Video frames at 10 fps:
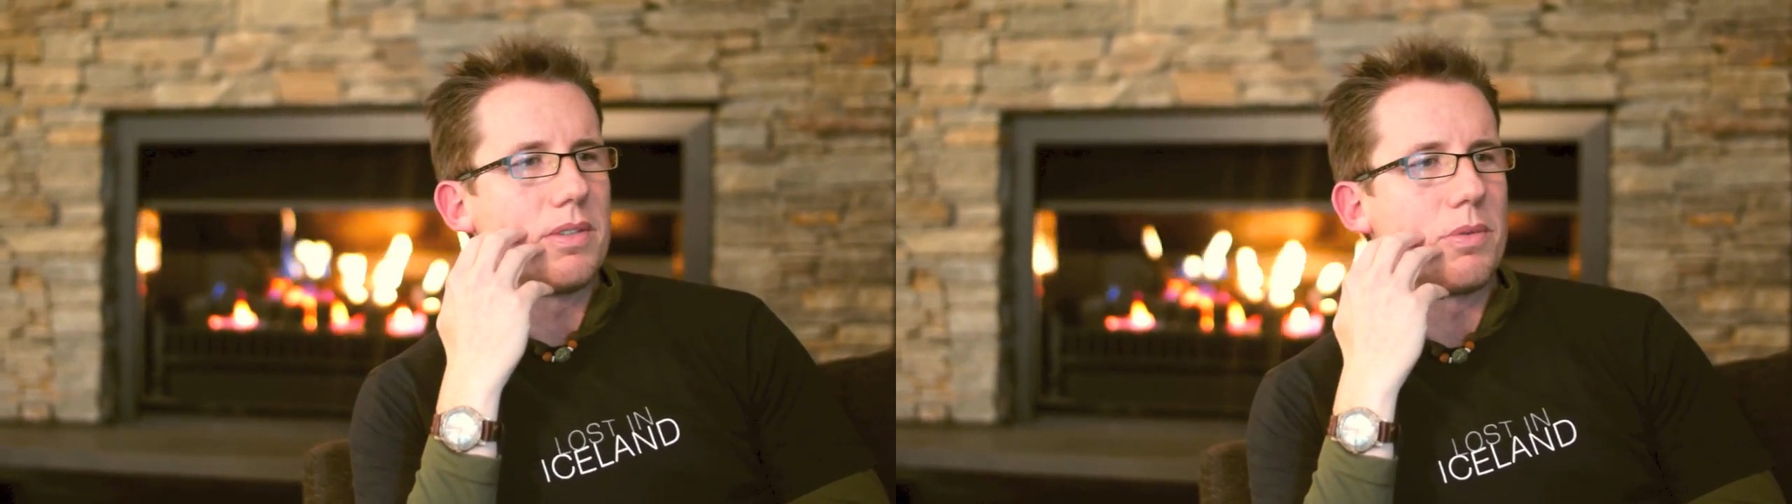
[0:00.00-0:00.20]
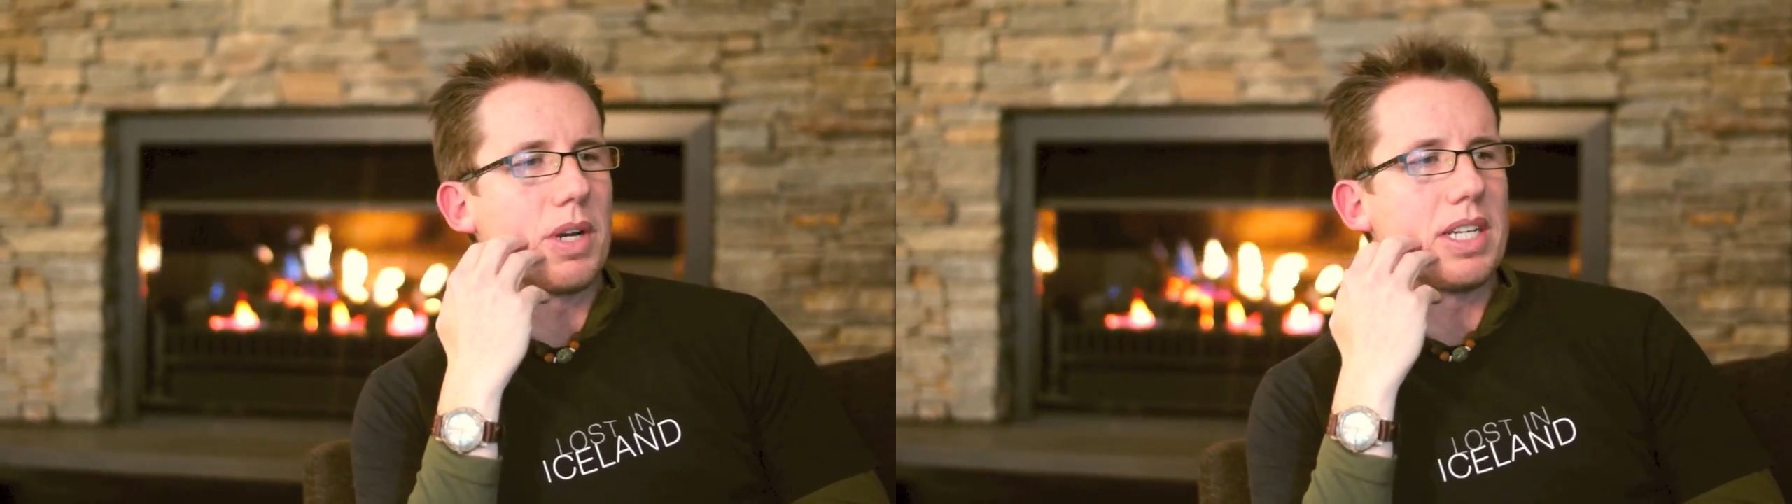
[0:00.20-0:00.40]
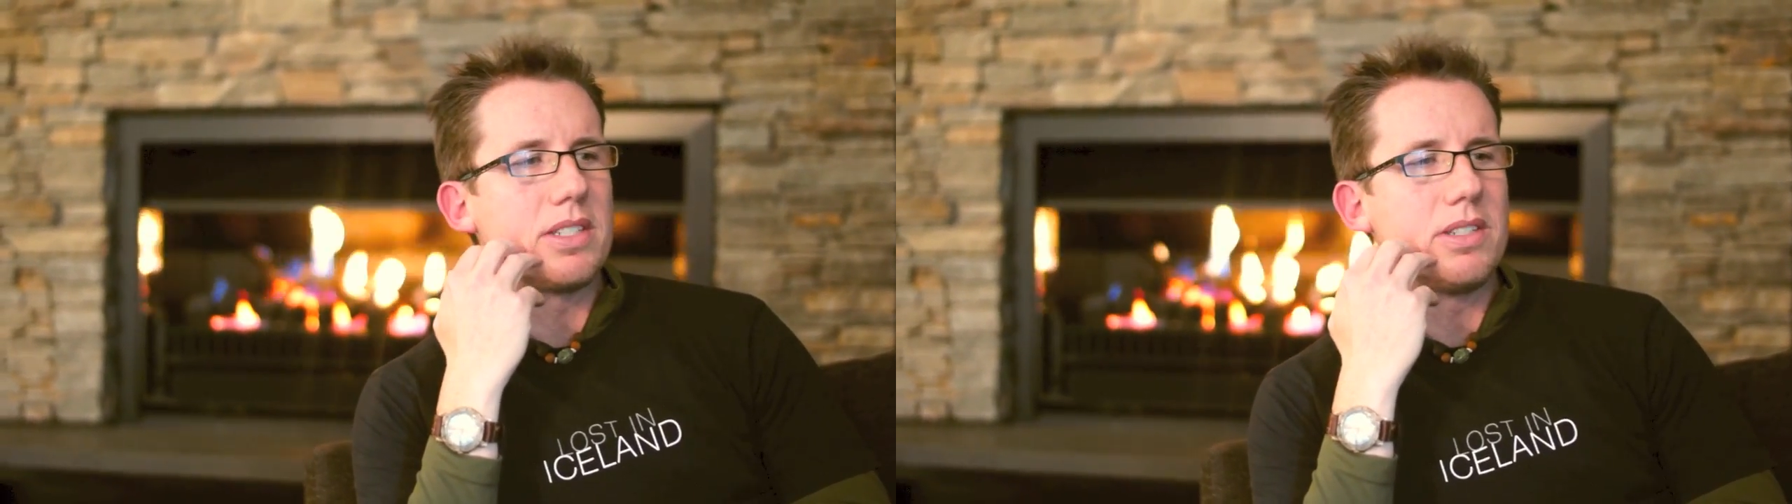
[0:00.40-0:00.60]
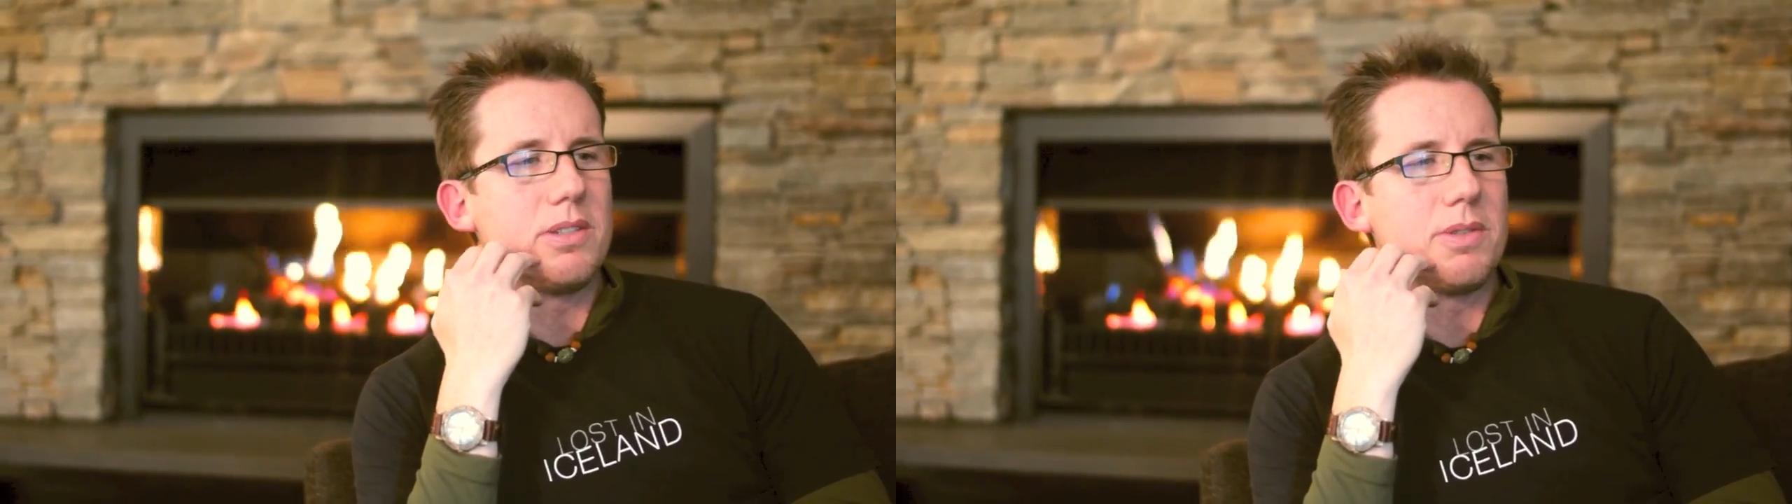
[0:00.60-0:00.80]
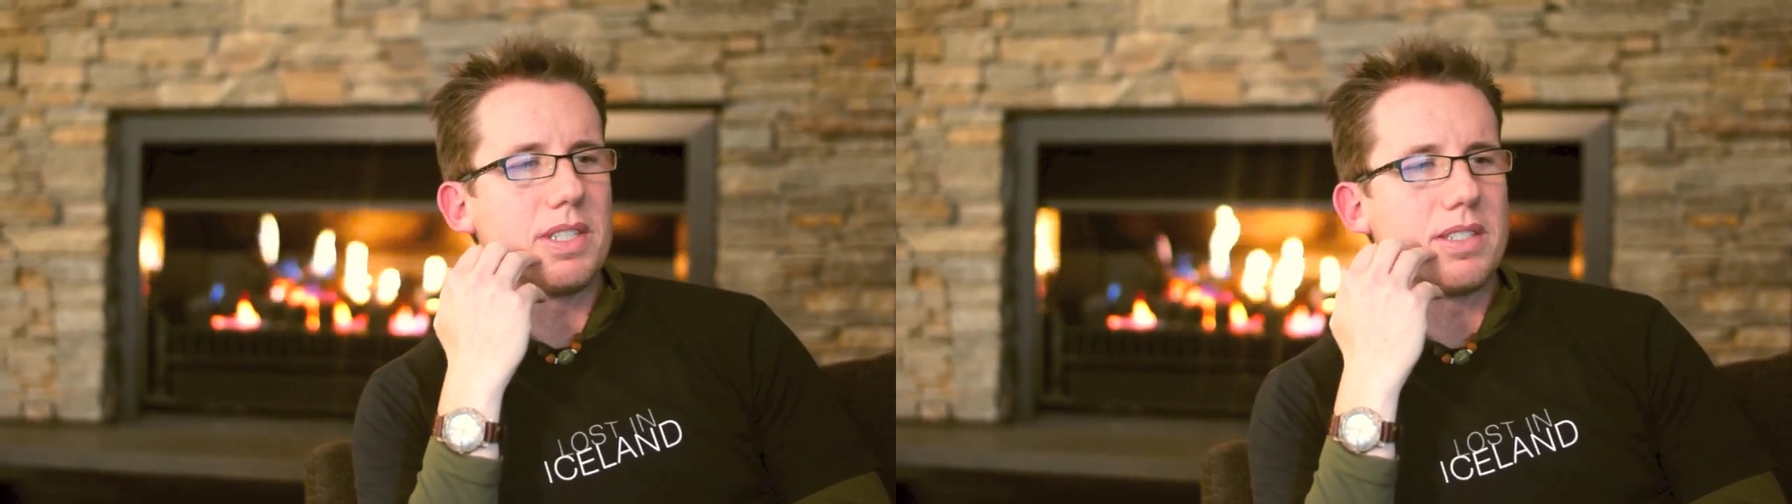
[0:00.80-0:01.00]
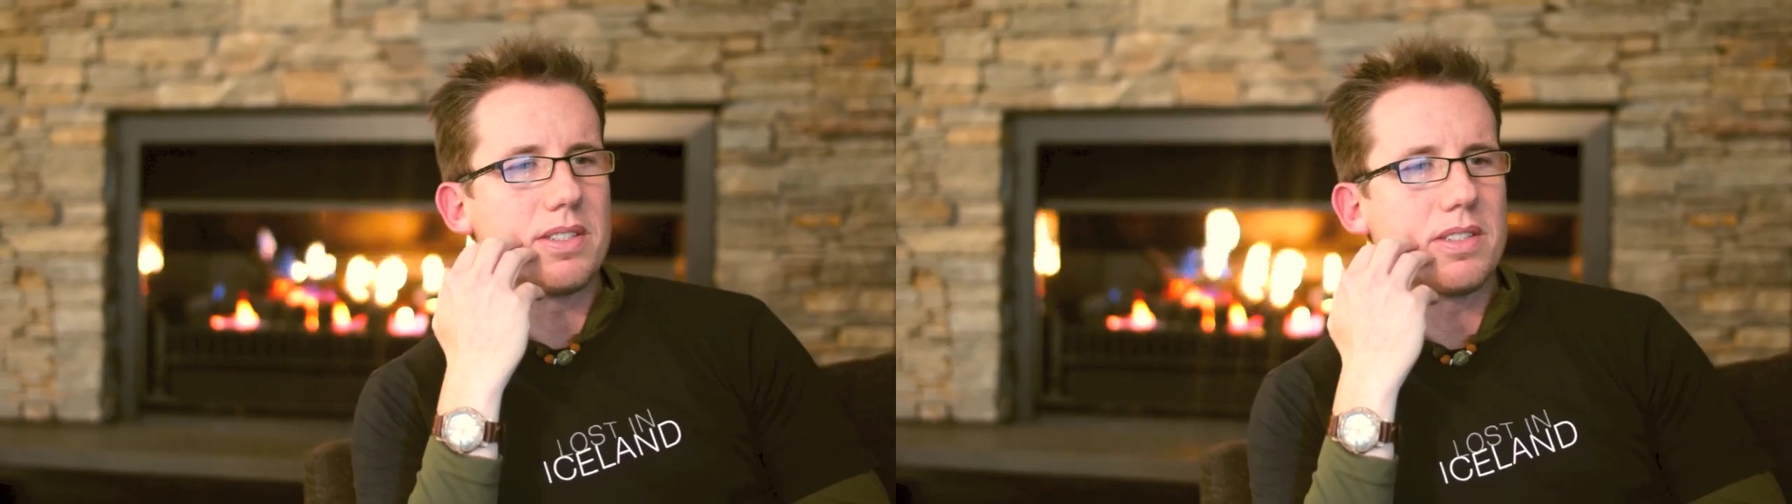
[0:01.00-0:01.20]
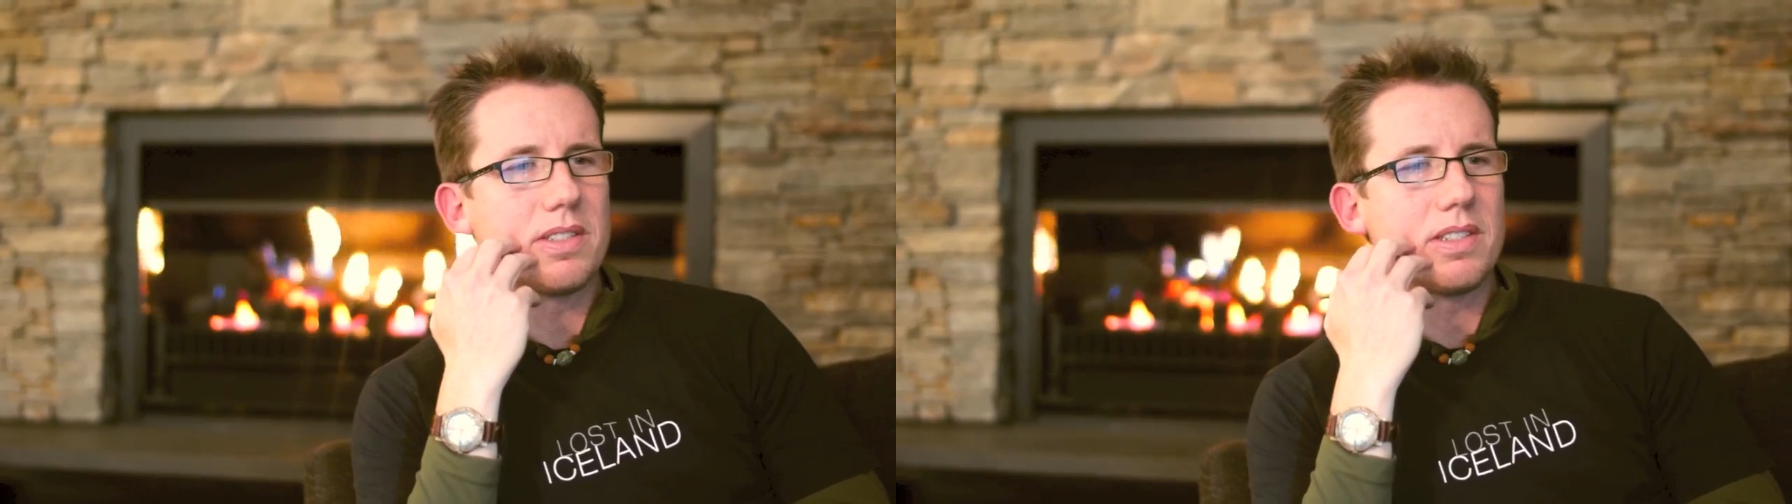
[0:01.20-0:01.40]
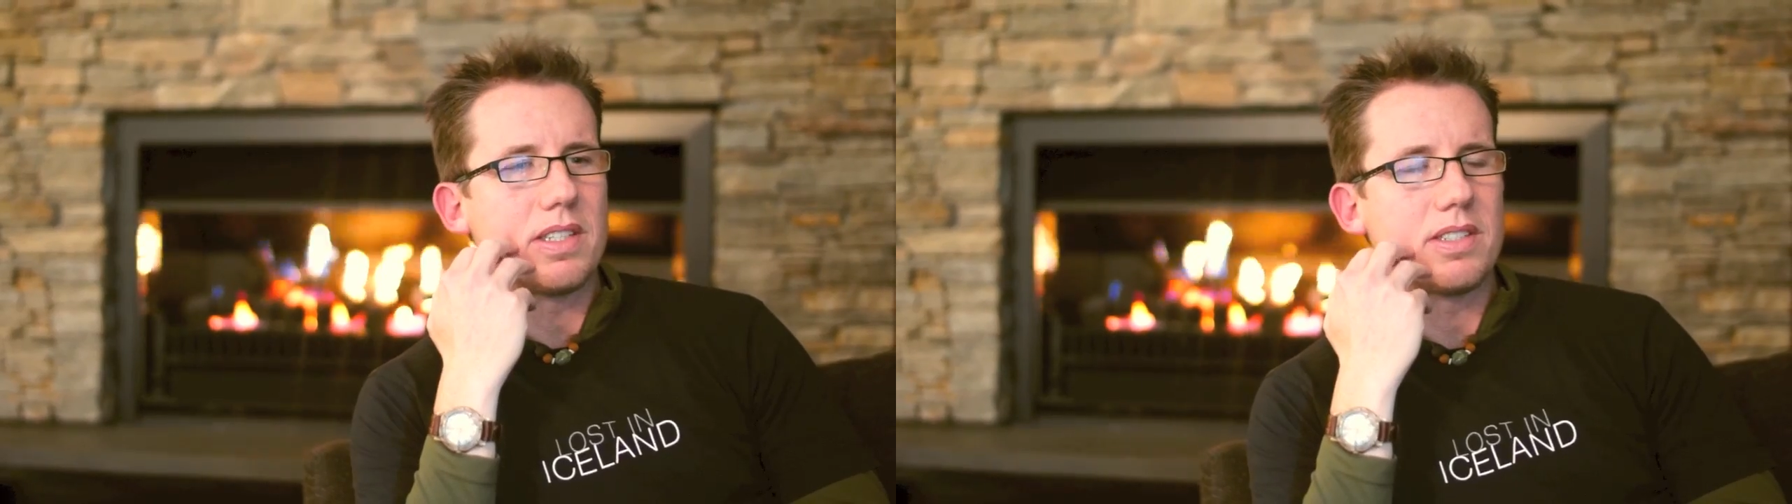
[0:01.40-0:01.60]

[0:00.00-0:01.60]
what I do is